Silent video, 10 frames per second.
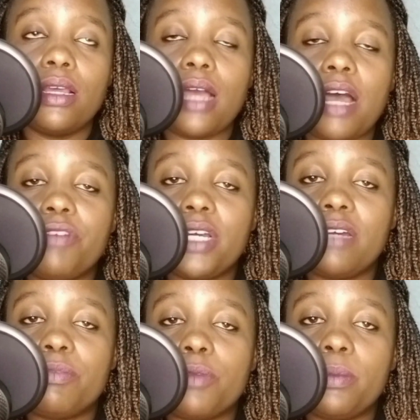I've had
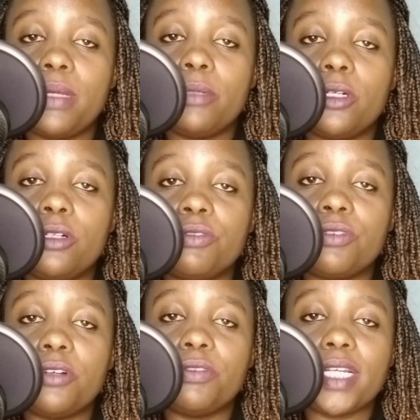a problem
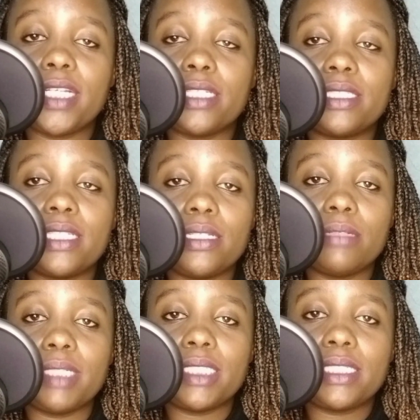of
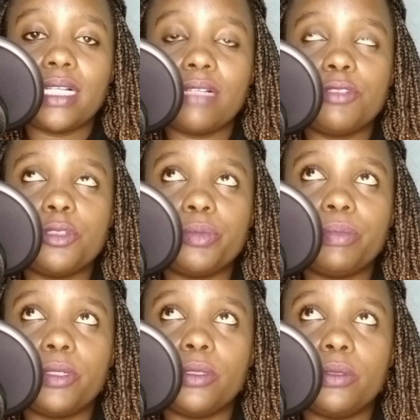overextending myself to
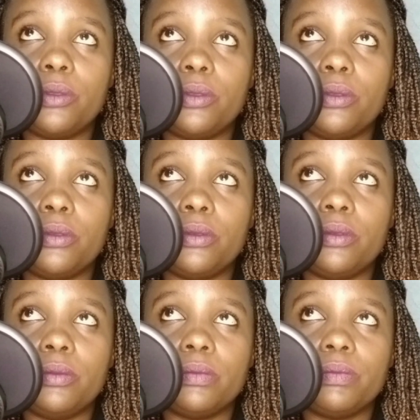people
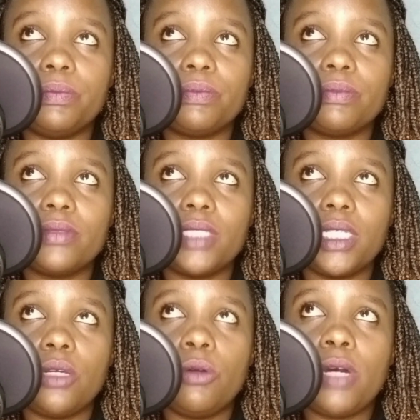who
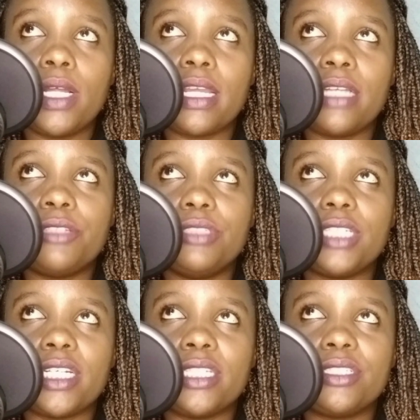are there to
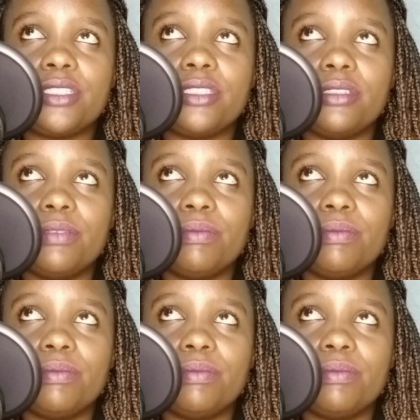just,